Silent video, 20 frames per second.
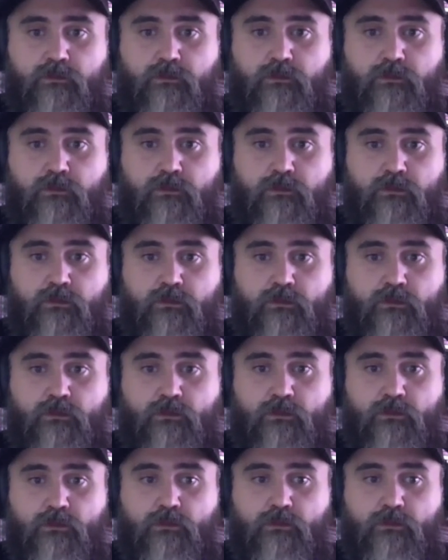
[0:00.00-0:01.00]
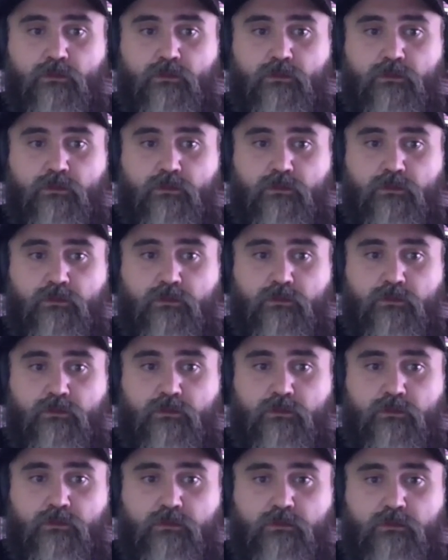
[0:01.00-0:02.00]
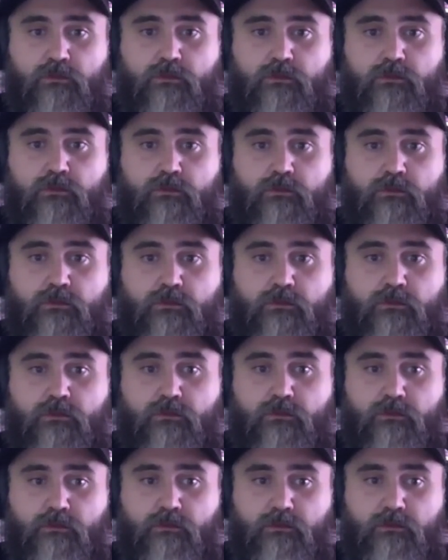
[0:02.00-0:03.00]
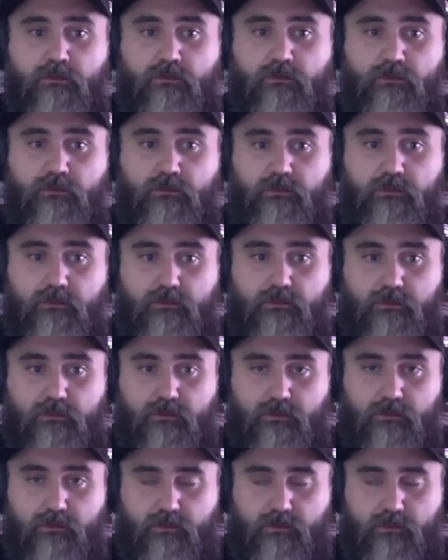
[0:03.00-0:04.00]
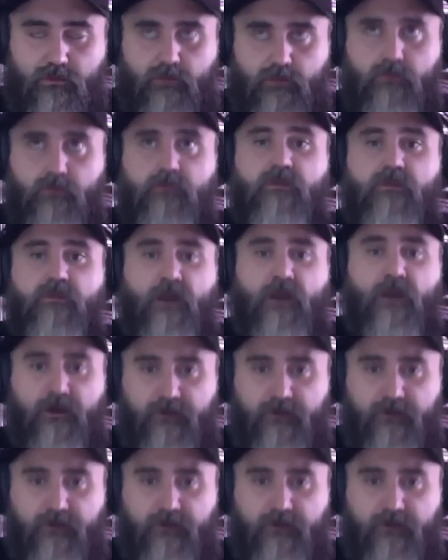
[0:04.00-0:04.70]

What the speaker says: The person shown says nothing.